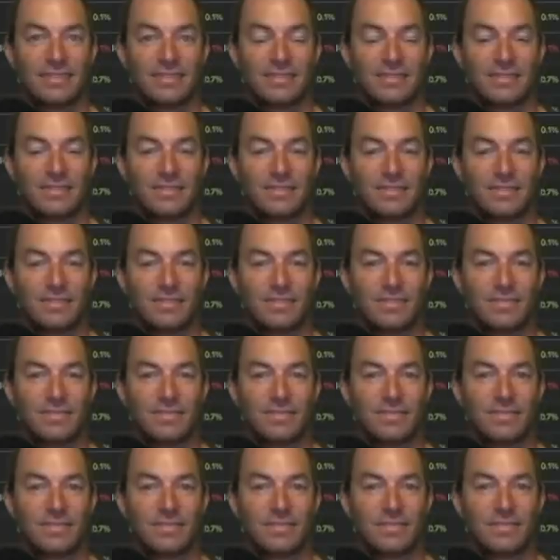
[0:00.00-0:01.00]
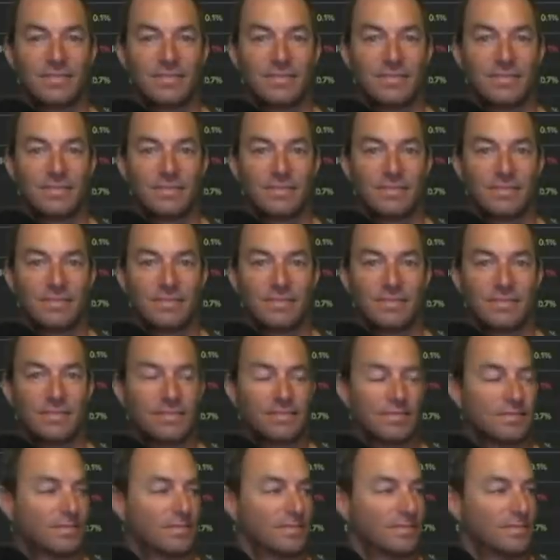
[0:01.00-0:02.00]

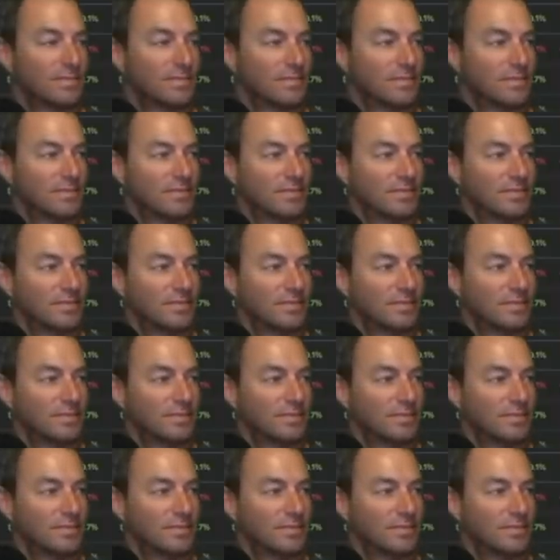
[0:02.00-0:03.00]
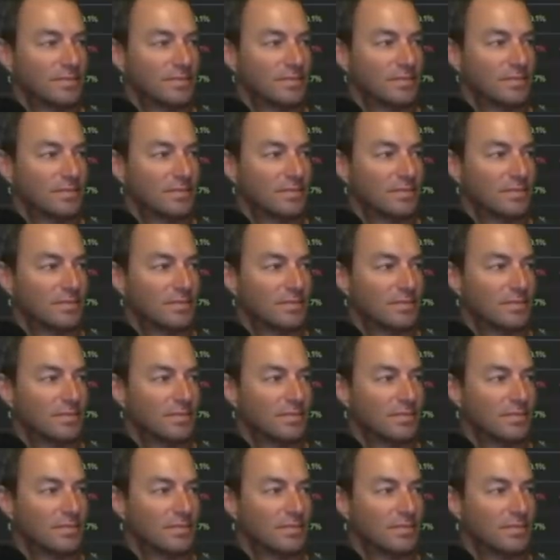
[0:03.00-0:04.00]

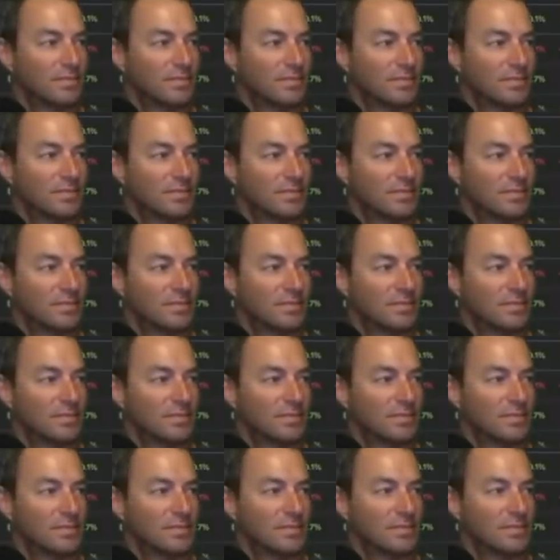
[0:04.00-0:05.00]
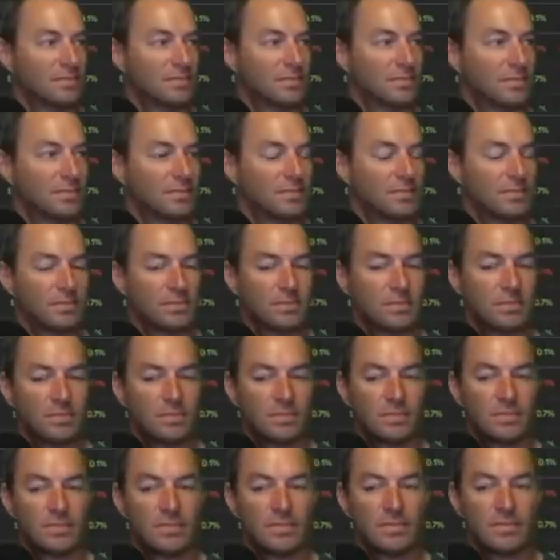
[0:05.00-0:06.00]

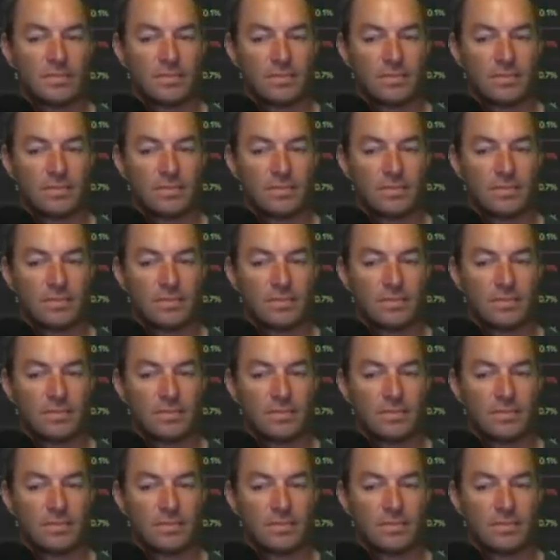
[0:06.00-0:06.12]
This person isn't speaking.